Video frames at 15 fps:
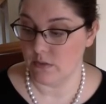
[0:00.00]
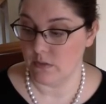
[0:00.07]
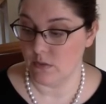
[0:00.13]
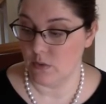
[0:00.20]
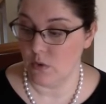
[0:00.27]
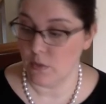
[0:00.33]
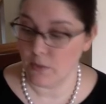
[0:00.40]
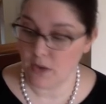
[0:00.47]

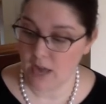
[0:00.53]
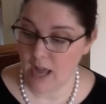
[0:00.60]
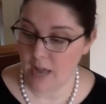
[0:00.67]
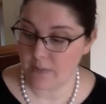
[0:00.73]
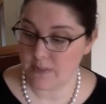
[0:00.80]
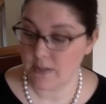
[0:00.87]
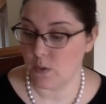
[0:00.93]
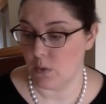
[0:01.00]
Or
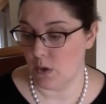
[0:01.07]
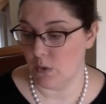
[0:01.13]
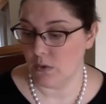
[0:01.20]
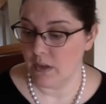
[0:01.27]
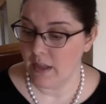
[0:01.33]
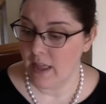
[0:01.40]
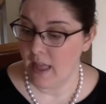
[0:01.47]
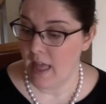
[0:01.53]
perhaps, quote,
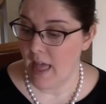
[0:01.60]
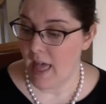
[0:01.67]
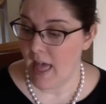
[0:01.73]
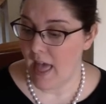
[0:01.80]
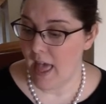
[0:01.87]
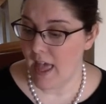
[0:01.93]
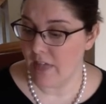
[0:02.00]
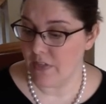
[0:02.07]

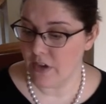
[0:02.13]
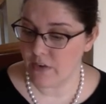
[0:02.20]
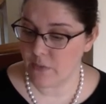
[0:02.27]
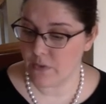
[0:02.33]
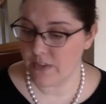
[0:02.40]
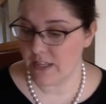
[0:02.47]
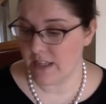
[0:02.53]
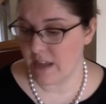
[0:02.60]
and
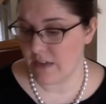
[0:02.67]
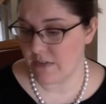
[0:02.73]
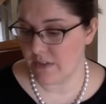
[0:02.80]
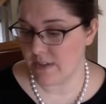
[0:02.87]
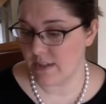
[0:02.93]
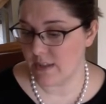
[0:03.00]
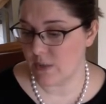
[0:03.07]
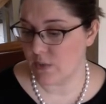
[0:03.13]
therefore they left
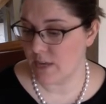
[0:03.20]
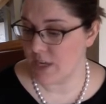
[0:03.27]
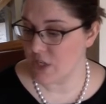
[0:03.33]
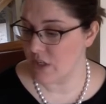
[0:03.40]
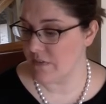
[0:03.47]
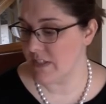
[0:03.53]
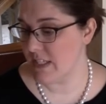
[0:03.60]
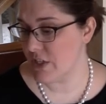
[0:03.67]
the
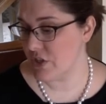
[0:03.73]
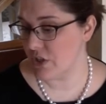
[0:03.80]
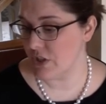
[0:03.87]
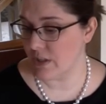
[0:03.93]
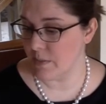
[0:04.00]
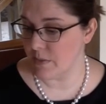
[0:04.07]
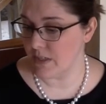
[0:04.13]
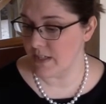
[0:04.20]
creation of additional
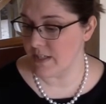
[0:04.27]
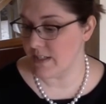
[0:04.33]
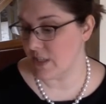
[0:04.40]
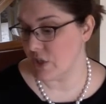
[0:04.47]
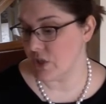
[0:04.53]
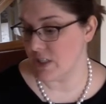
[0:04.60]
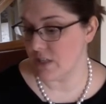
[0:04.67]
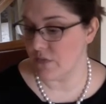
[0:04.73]
liberties,
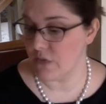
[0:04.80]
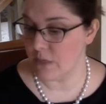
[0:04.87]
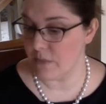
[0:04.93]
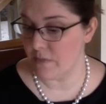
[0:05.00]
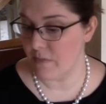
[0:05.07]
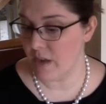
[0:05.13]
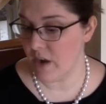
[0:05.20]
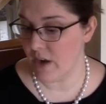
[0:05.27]
such as the freedom to
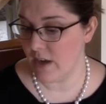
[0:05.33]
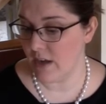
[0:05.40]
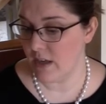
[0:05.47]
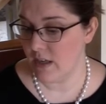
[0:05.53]
marry